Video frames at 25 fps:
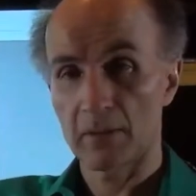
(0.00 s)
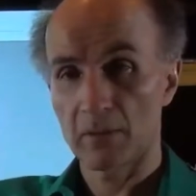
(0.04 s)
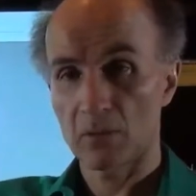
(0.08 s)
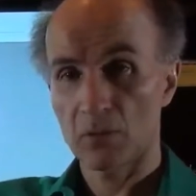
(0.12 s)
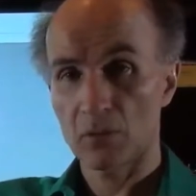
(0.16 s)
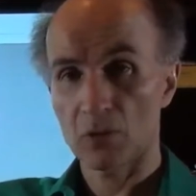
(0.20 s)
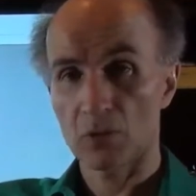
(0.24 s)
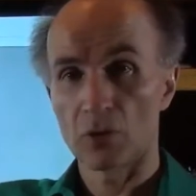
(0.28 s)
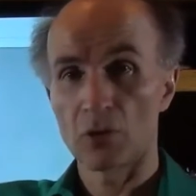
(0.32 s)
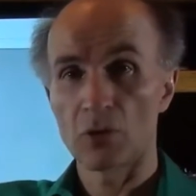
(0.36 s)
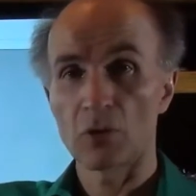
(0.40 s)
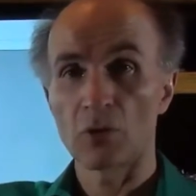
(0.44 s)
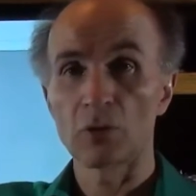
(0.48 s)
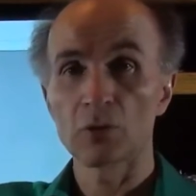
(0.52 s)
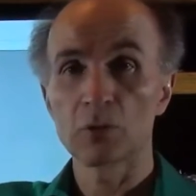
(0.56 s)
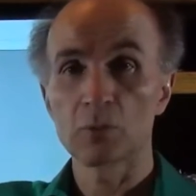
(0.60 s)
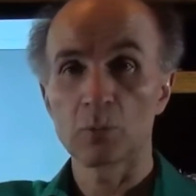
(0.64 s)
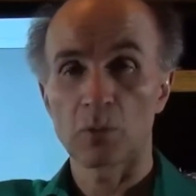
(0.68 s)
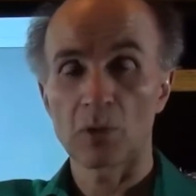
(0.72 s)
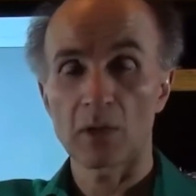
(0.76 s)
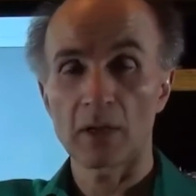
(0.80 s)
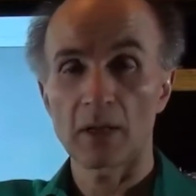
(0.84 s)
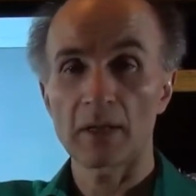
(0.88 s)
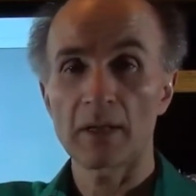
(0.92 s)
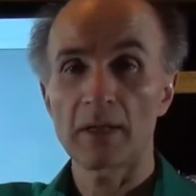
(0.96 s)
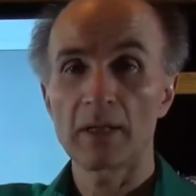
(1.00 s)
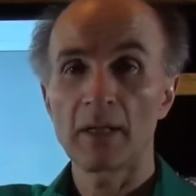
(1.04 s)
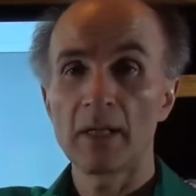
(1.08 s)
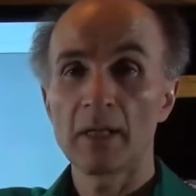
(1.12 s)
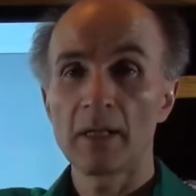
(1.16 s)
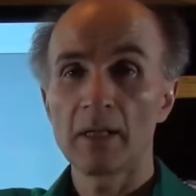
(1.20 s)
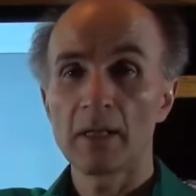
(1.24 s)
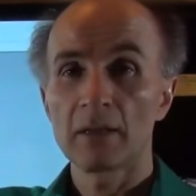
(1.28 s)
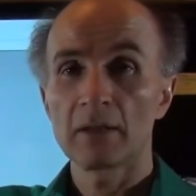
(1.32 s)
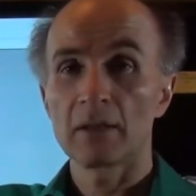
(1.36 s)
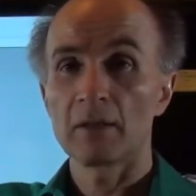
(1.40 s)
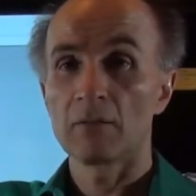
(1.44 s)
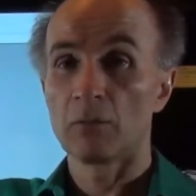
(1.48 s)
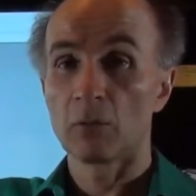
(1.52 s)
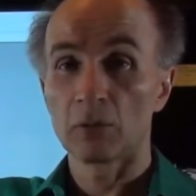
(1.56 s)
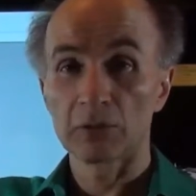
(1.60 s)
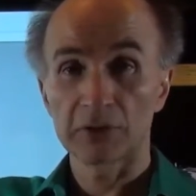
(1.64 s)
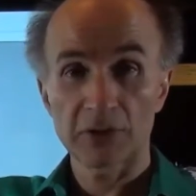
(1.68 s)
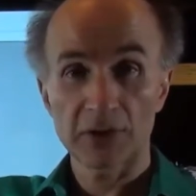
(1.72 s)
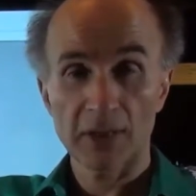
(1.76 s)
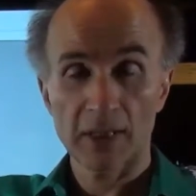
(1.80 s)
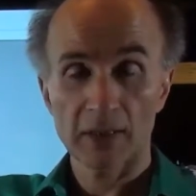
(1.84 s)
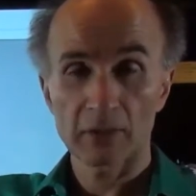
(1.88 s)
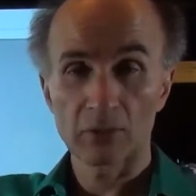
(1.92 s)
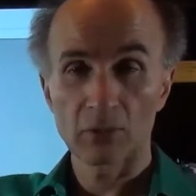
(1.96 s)
So node 1, the
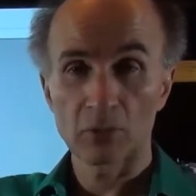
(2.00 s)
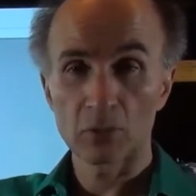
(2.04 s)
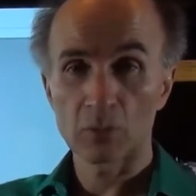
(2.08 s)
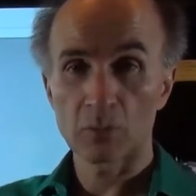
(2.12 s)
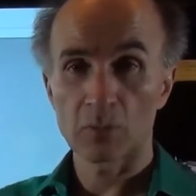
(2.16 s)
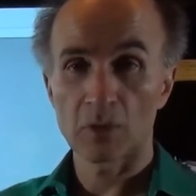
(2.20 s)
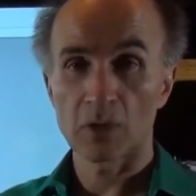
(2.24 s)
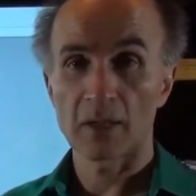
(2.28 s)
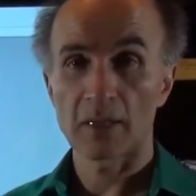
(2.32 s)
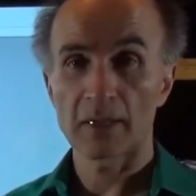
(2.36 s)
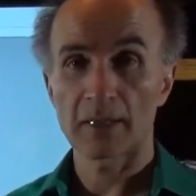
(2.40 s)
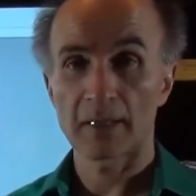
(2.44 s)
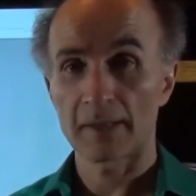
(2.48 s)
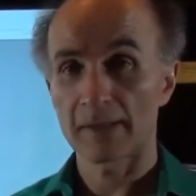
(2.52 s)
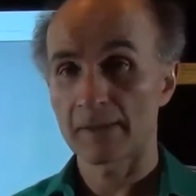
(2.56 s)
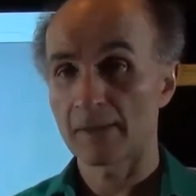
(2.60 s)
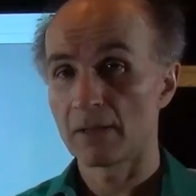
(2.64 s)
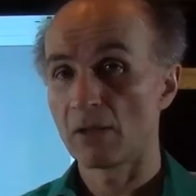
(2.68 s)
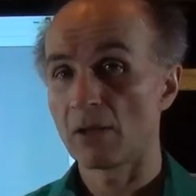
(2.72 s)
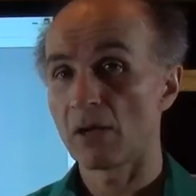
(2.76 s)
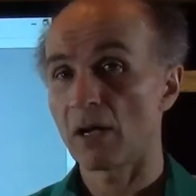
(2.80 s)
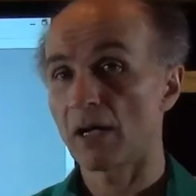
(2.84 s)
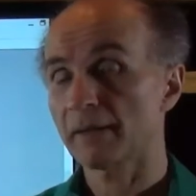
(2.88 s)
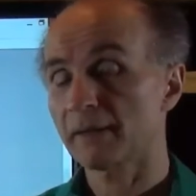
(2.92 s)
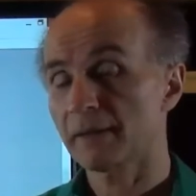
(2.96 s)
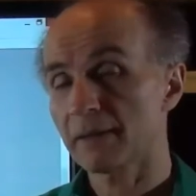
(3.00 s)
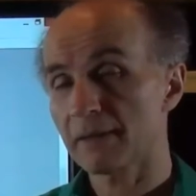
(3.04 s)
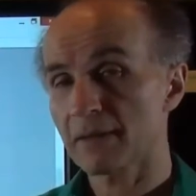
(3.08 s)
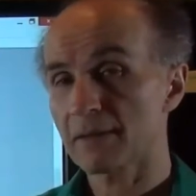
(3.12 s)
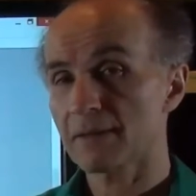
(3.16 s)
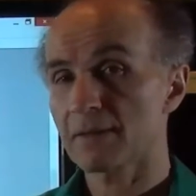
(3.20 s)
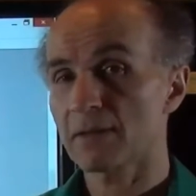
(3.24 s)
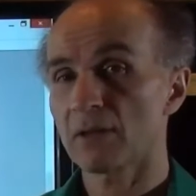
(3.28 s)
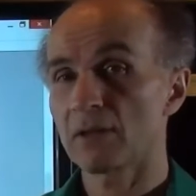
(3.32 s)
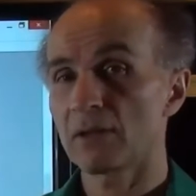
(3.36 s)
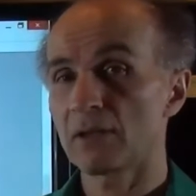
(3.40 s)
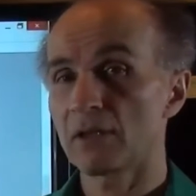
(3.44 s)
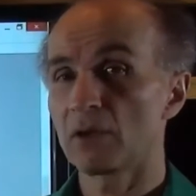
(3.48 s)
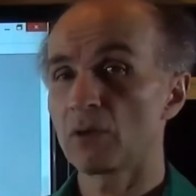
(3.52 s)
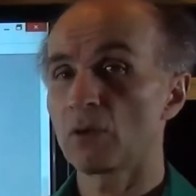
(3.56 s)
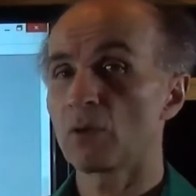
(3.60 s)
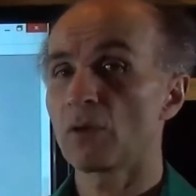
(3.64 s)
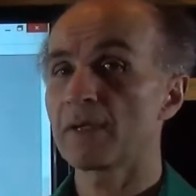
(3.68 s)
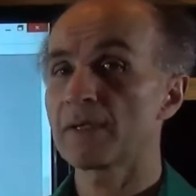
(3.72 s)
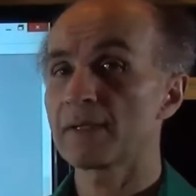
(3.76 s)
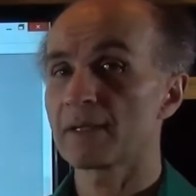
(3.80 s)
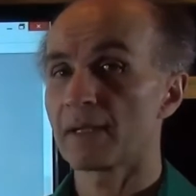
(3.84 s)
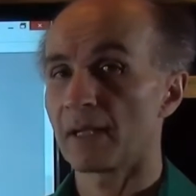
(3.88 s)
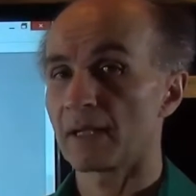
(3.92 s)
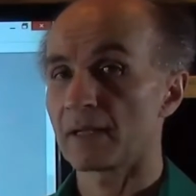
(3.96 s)
voltage at node 1 is not necessarily
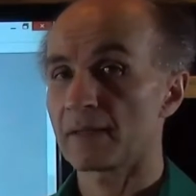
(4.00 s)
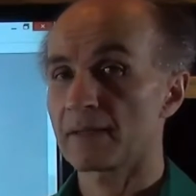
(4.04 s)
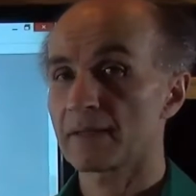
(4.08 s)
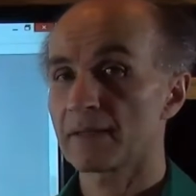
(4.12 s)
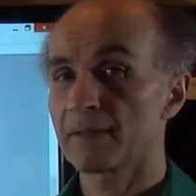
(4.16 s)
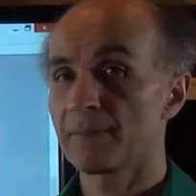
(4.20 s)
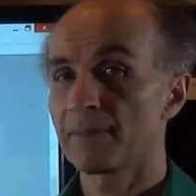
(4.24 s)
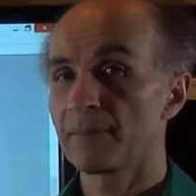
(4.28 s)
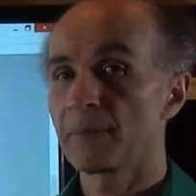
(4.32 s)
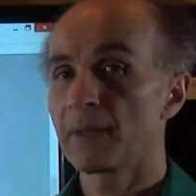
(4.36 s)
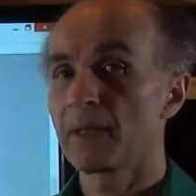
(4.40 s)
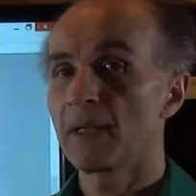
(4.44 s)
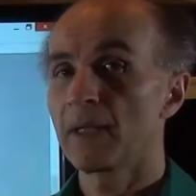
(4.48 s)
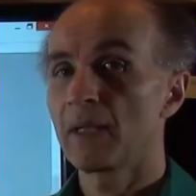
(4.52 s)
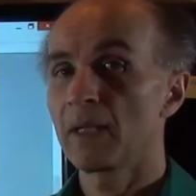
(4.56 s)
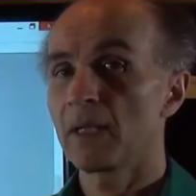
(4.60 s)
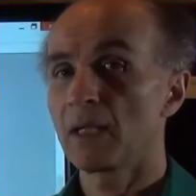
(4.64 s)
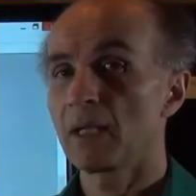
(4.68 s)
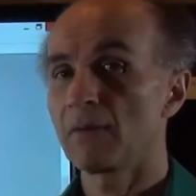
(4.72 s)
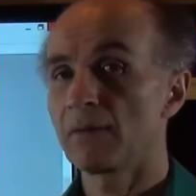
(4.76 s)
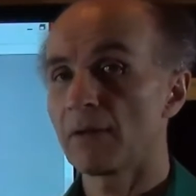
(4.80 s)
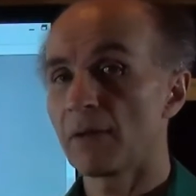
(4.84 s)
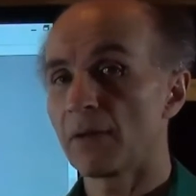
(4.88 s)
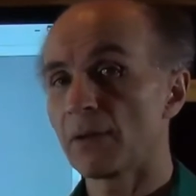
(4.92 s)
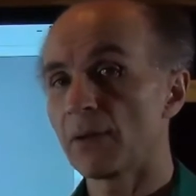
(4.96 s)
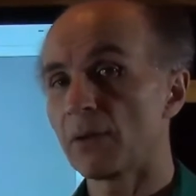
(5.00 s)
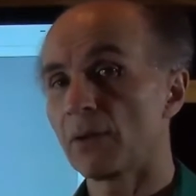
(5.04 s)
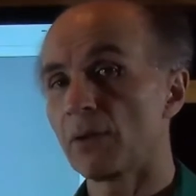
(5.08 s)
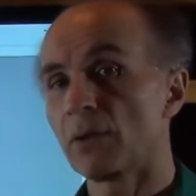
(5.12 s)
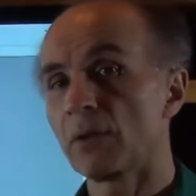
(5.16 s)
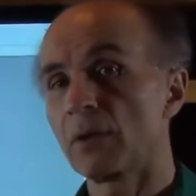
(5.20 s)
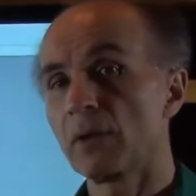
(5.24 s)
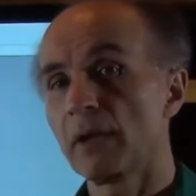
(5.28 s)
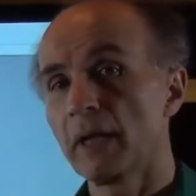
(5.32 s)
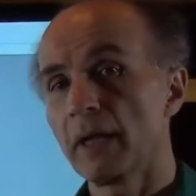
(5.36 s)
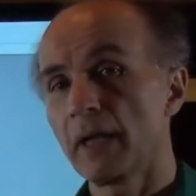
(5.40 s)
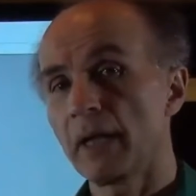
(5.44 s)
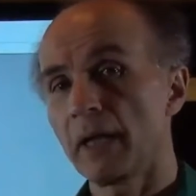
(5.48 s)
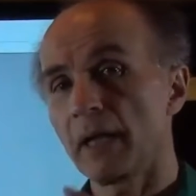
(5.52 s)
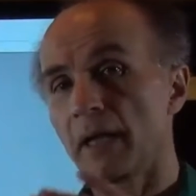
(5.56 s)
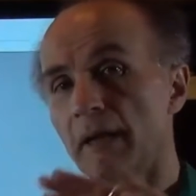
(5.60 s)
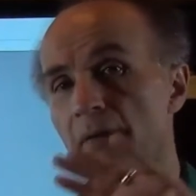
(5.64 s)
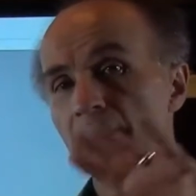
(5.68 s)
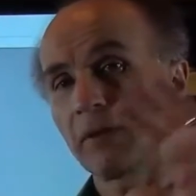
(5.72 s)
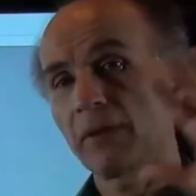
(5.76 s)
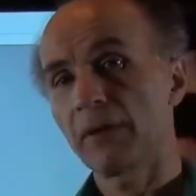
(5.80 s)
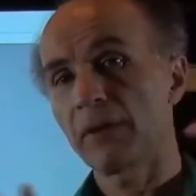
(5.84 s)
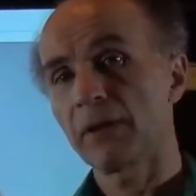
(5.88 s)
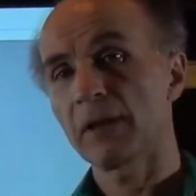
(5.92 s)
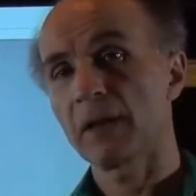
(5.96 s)
noiseless, even though
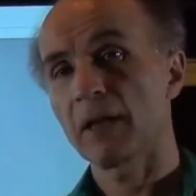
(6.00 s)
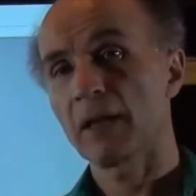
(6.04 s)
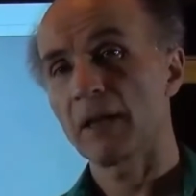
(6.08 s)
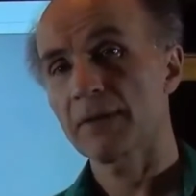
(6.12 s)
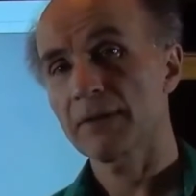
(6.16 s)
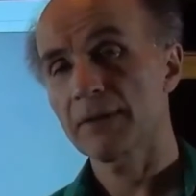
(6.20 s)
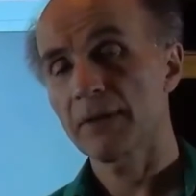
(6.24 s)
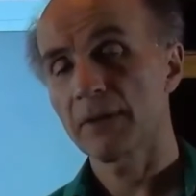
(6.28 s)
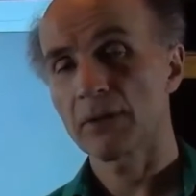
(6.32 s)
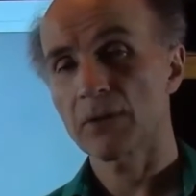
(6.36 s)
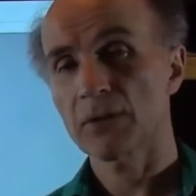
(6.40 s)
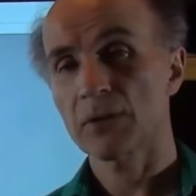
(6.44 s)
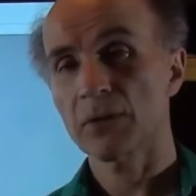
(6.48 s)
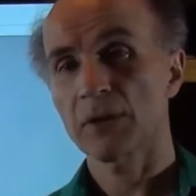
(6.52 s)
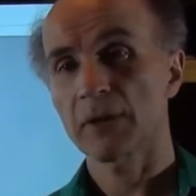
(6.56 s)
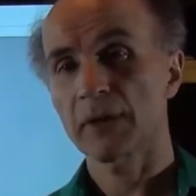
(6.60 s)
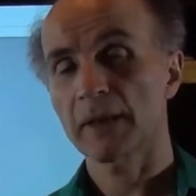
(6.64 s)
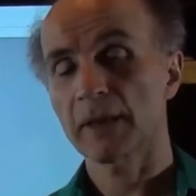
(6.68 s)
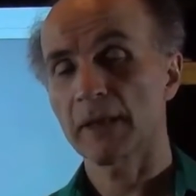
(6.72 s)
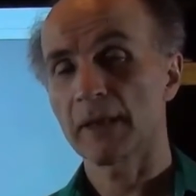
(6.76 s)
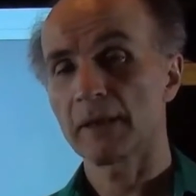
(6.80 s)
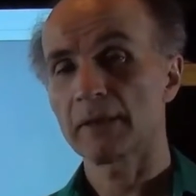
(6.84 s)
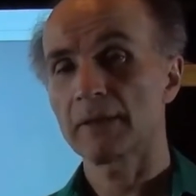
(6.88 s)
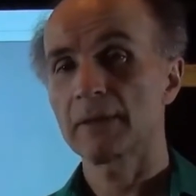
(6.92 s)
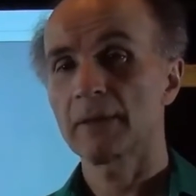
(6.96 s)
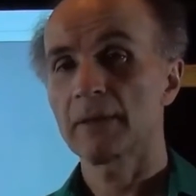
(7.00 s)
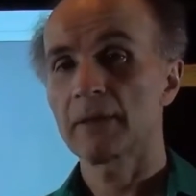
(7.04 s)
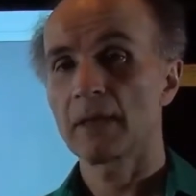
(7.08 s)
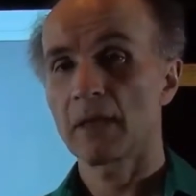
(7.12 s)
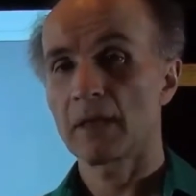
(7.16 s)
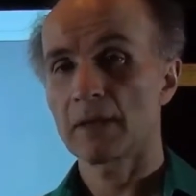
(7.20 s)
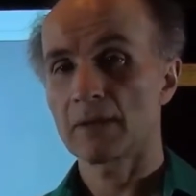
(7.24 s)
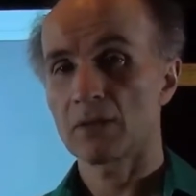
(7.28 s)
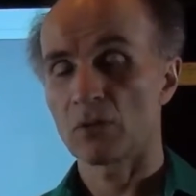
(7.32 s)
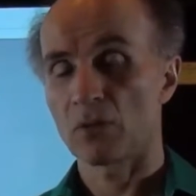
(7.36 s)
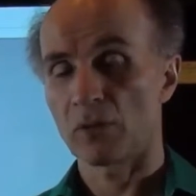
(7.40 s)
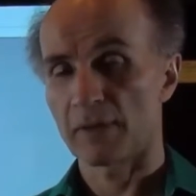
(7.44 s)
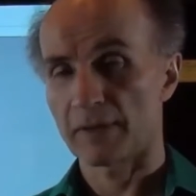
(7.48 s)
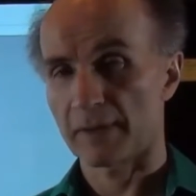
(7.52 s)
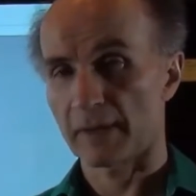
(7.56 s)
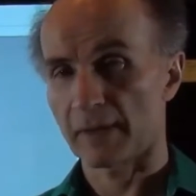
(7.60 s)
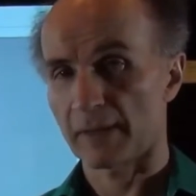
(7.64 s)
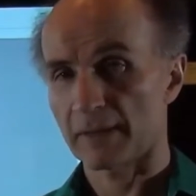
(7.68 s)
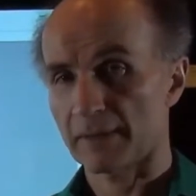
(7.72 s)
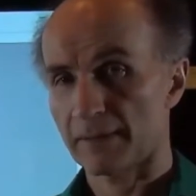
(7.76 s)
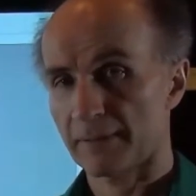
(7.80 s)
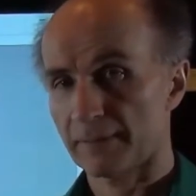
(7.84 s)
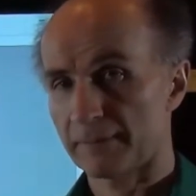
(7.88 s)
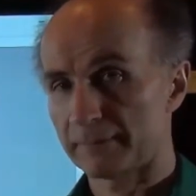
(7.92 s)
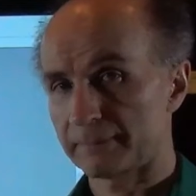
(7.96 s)
everything else in the circuit is
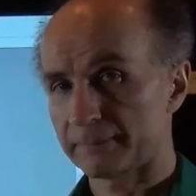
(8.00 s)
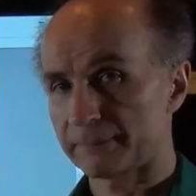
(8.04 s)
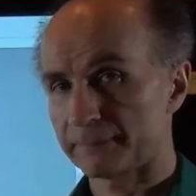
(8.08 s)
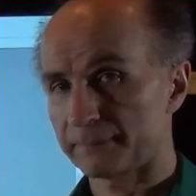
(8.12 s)
noiseless.